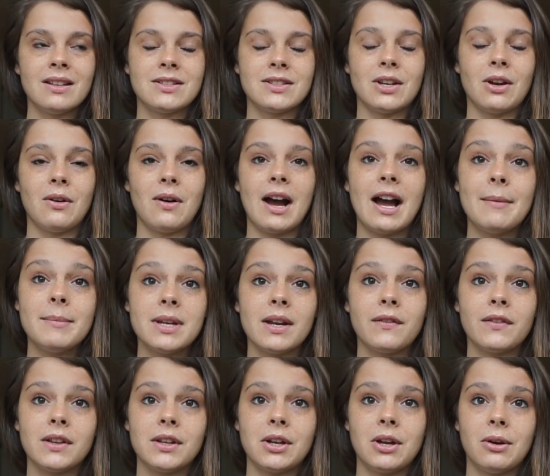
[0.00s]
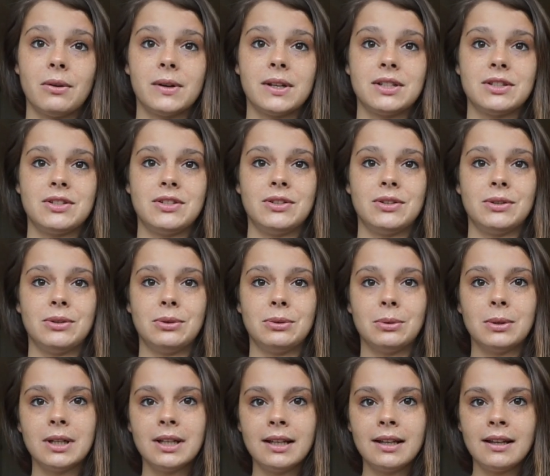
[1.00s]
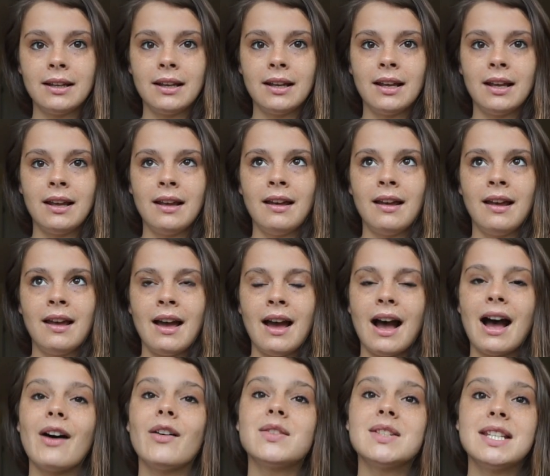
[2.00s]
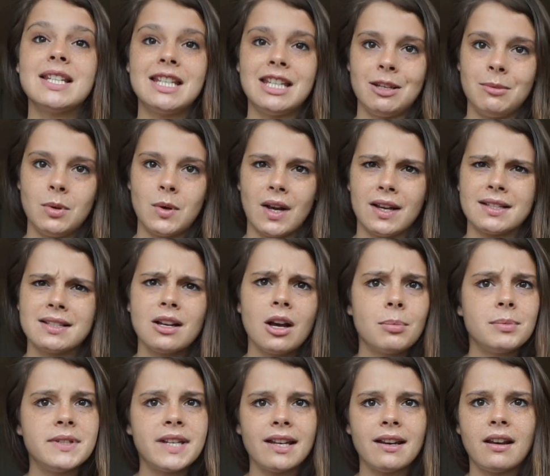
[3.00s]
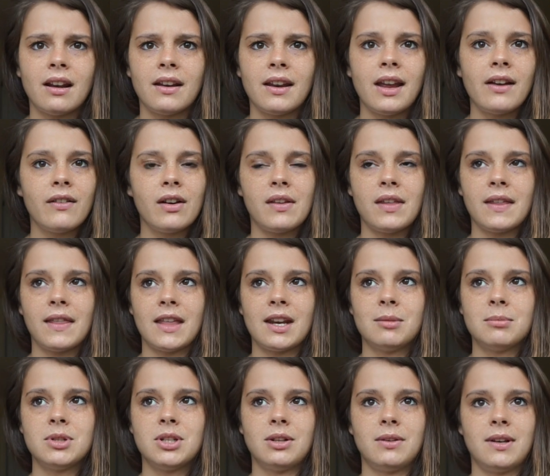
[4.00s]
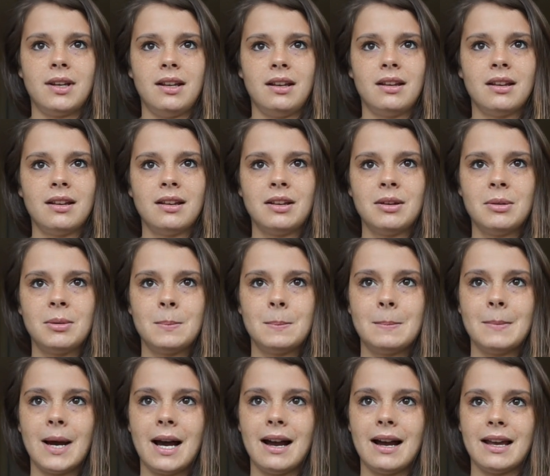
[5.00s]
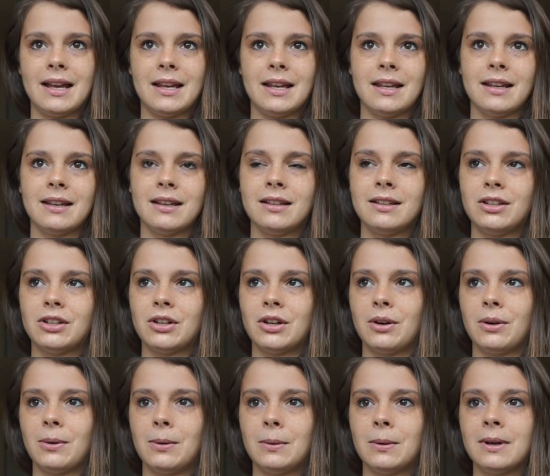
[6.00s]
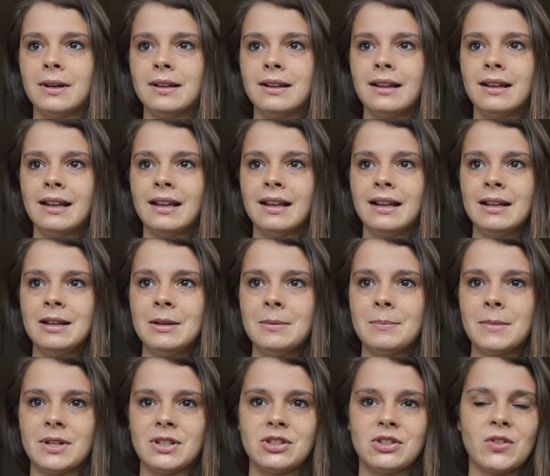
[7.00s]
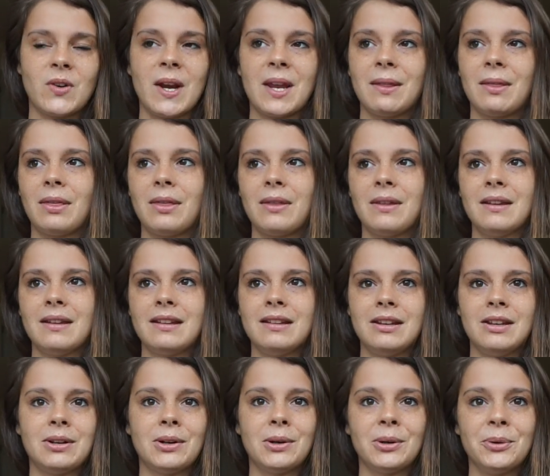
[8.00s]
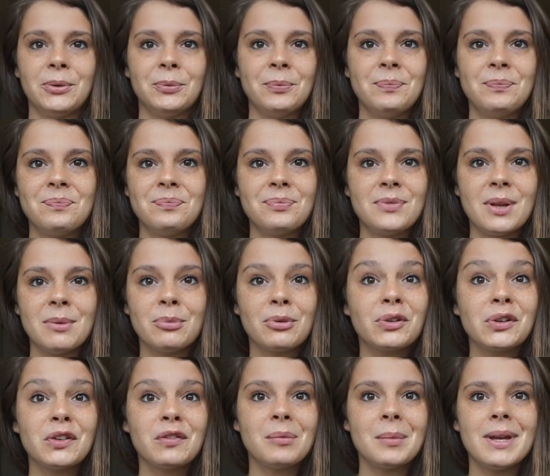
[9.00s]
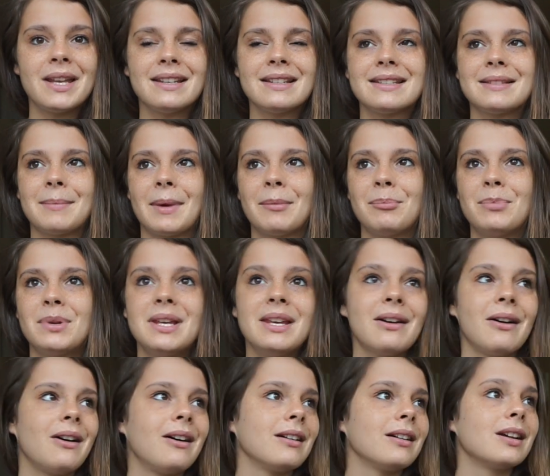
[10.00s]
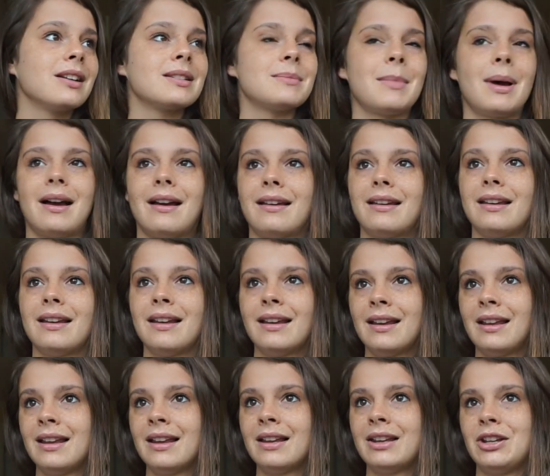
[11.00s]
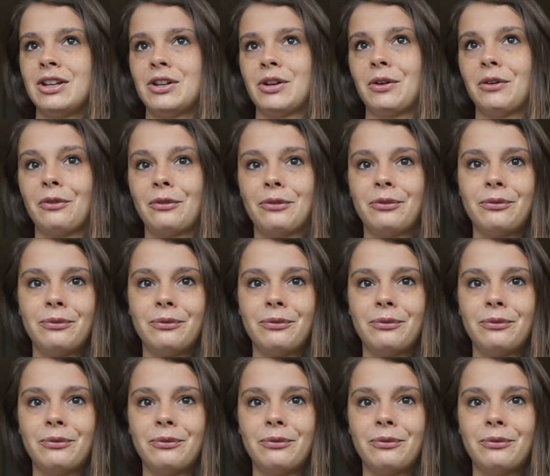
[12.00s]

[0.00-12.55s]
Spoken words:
So I'm definitely going to obviously keep you guys updated on everything that I'm doing. My, you know, my strength, you know, improvements, my PRs, my, you know,